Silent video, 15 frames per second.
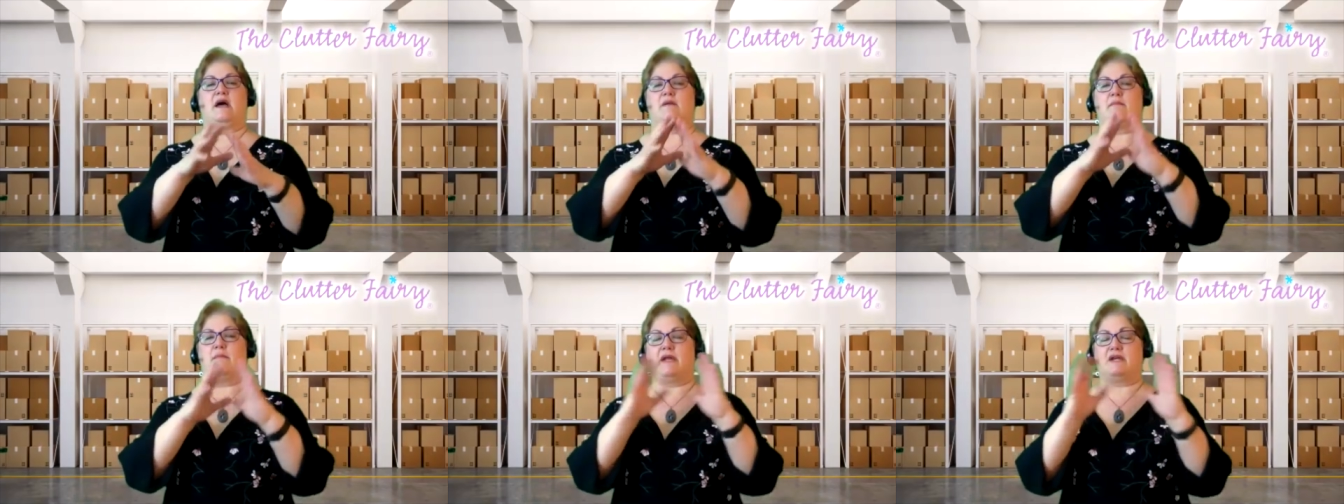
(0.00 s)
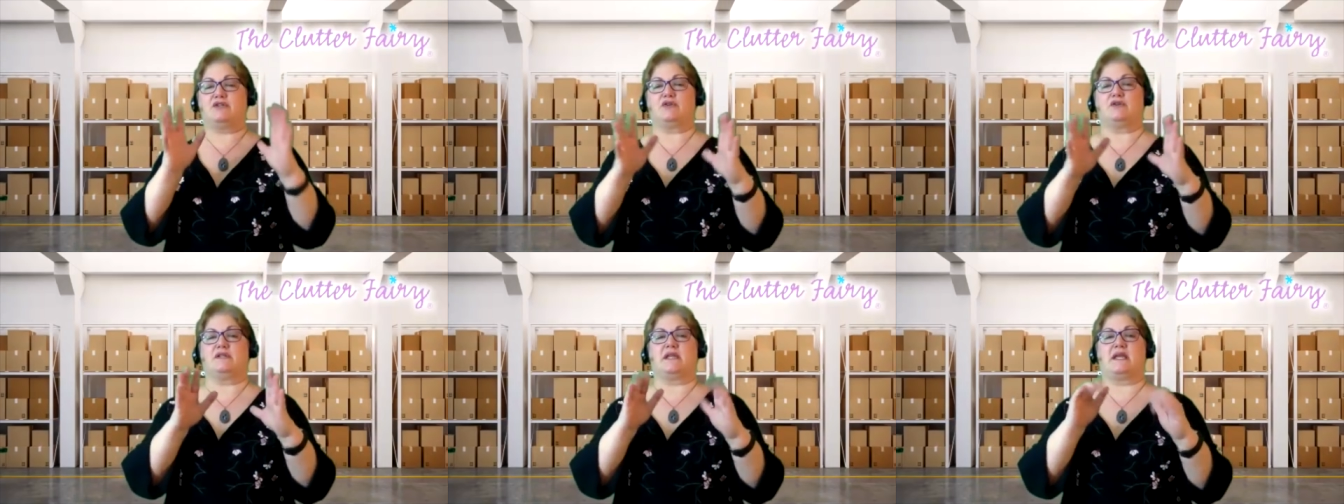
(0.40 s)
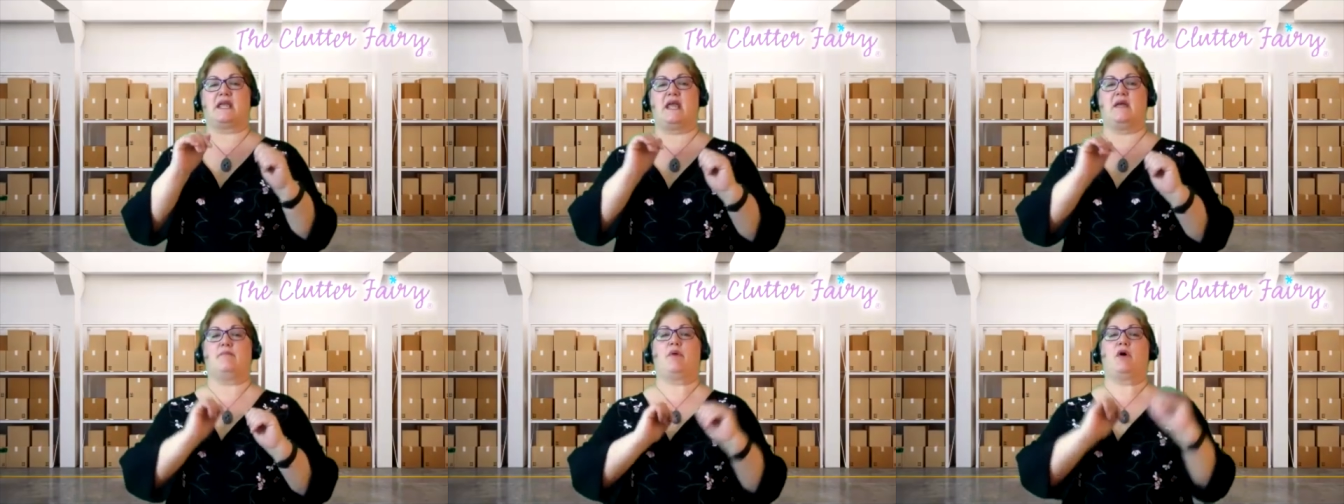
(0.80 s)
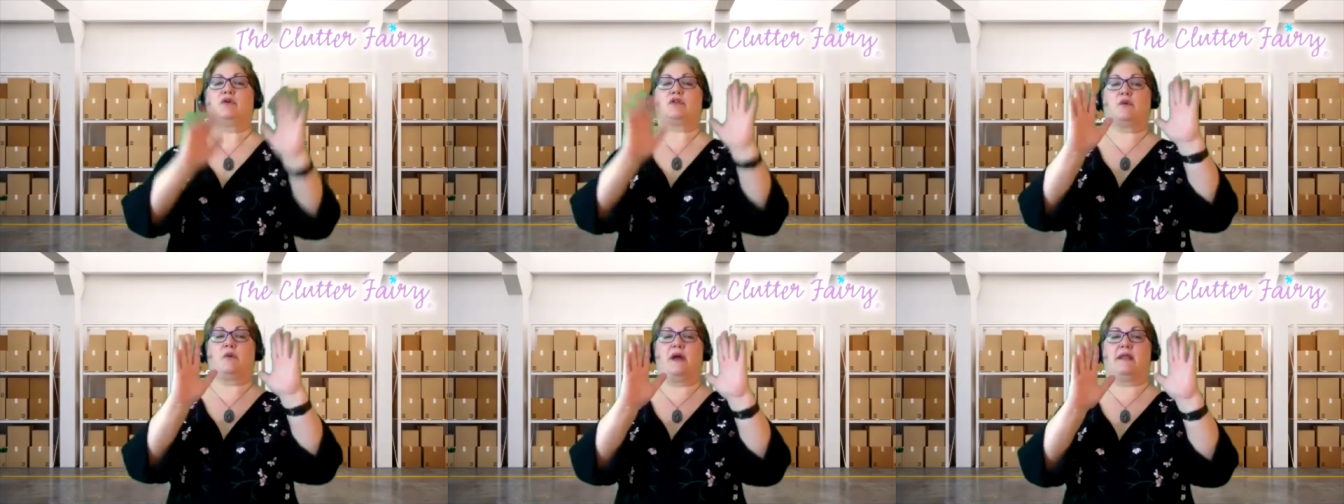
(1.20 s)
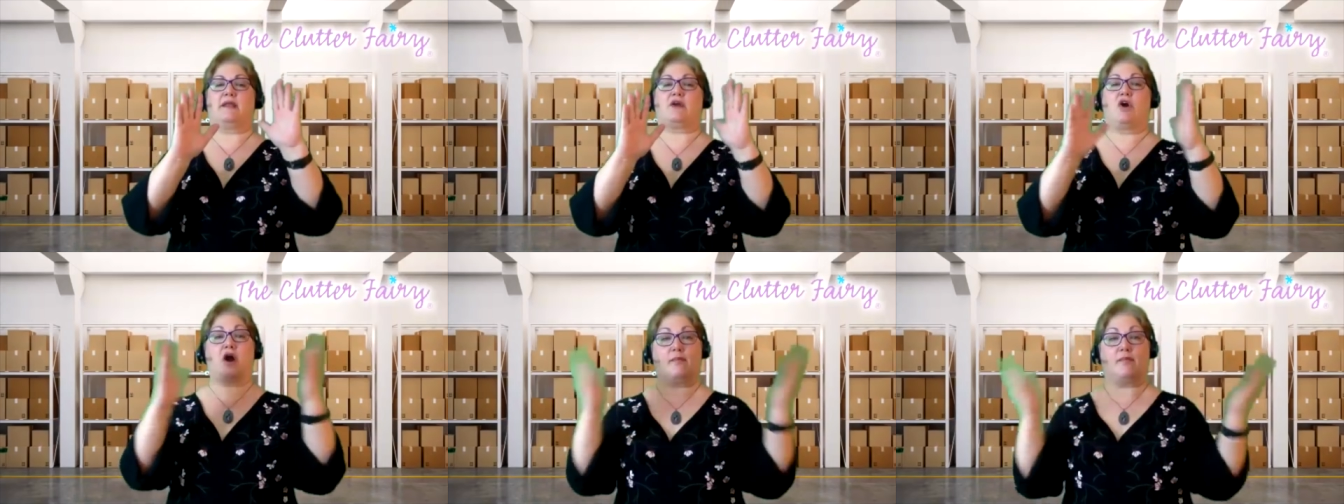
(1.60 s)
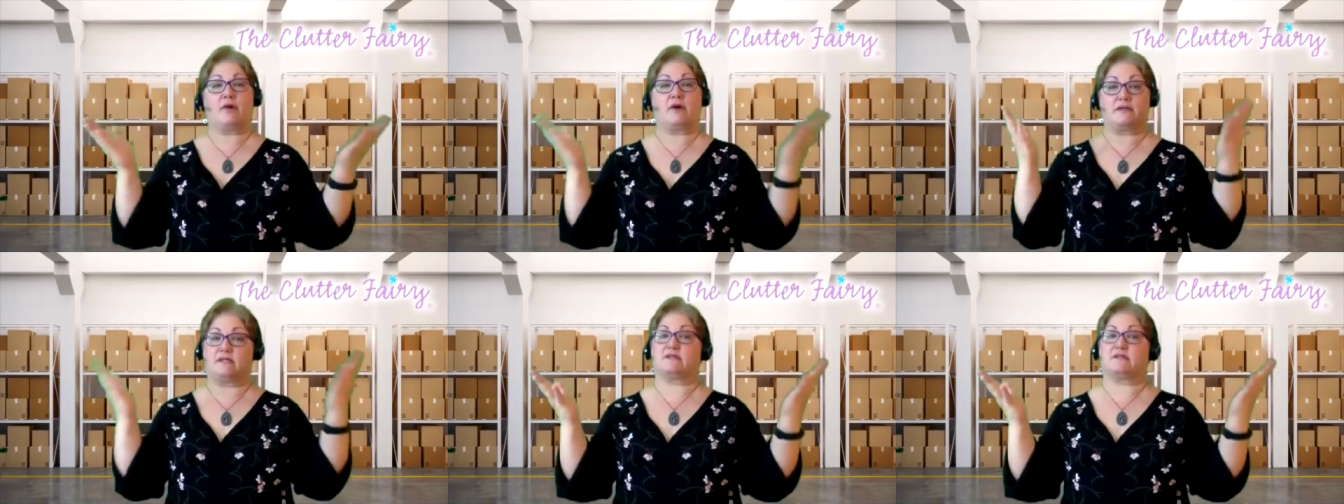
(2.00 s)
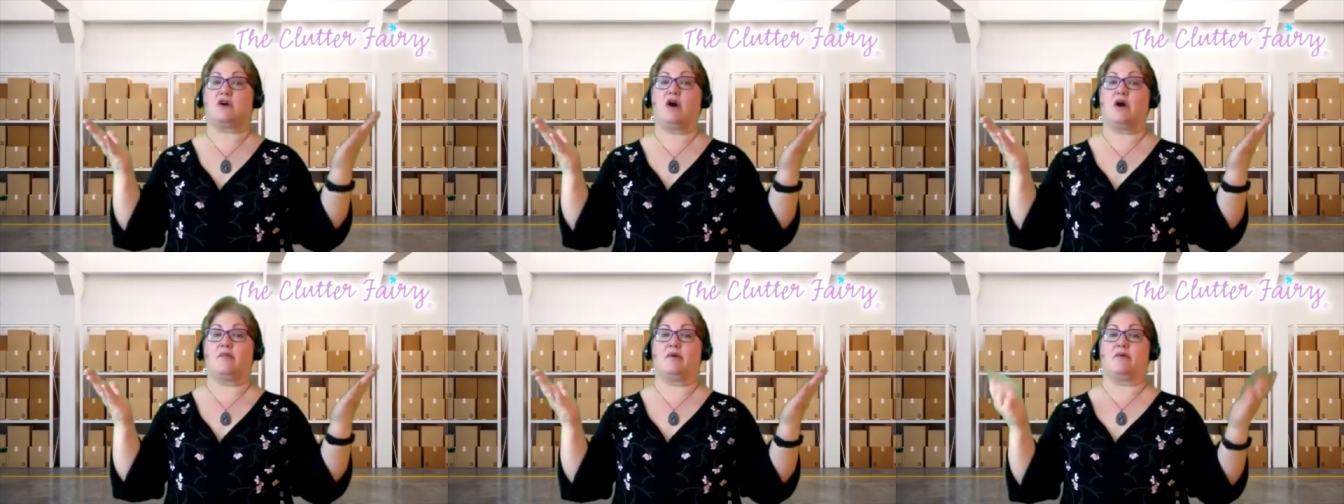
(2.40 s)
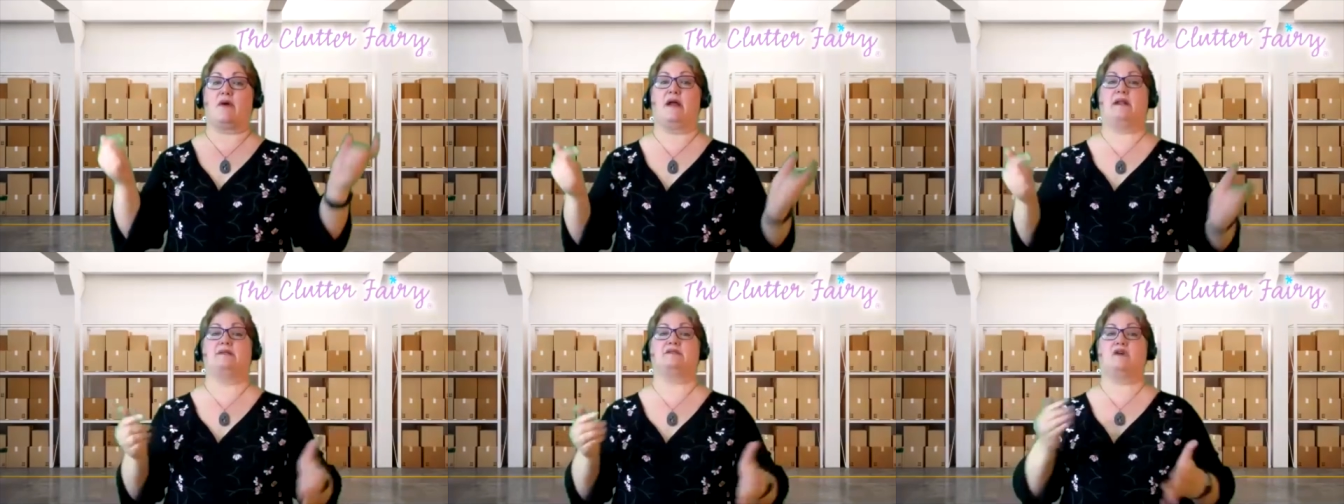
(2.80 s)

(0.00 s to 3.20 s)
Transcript: Make sure that they can't poke their way out of the cardboard, because it's cardboard, right?